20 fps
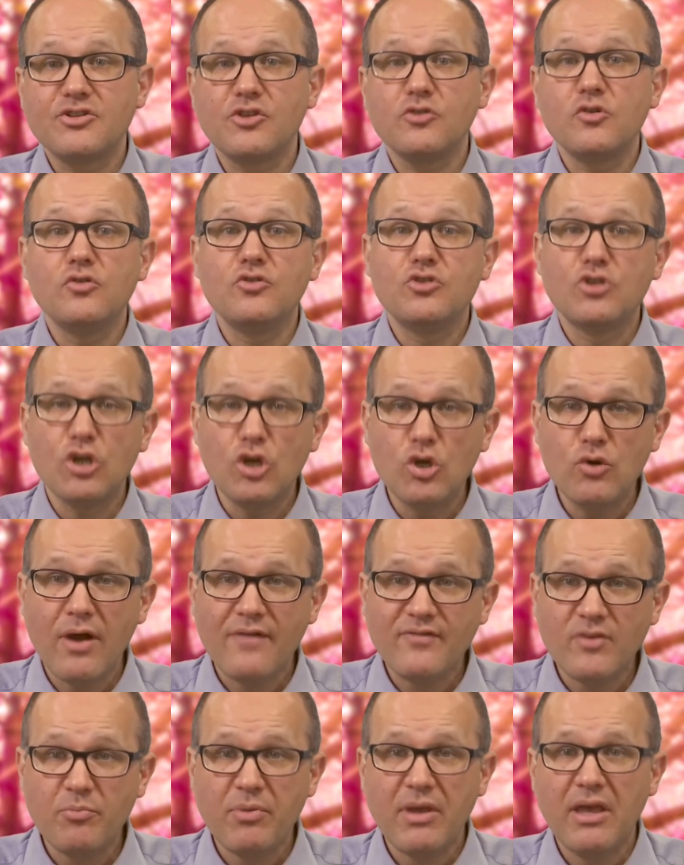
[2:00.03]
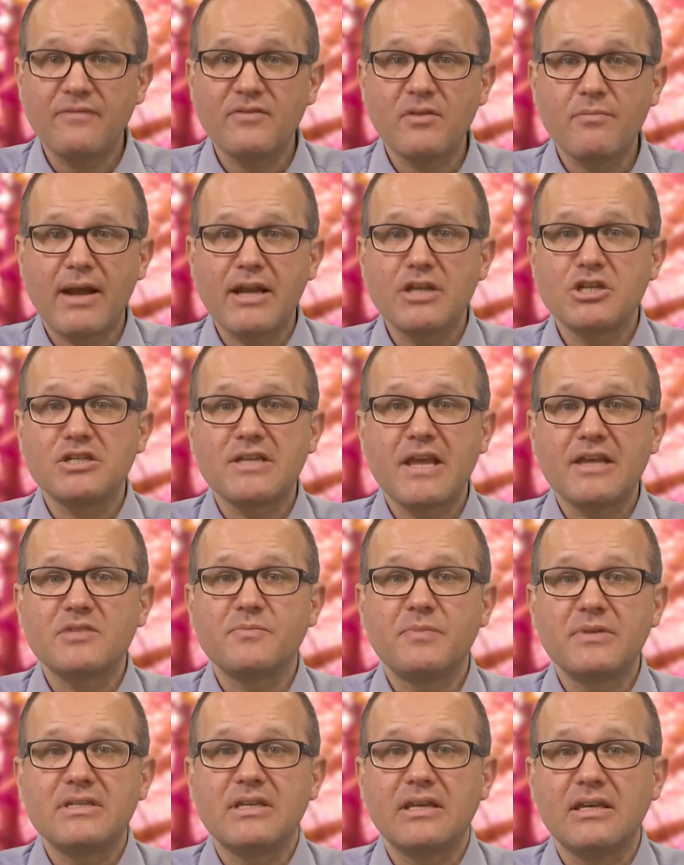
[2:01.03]
so you do have to pay for the manager's
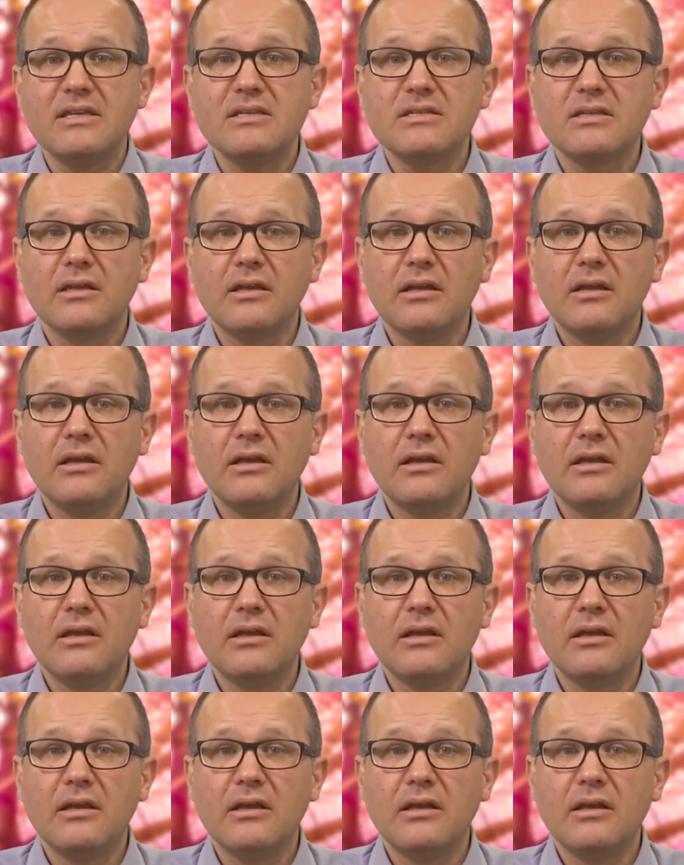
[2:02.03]
expertise,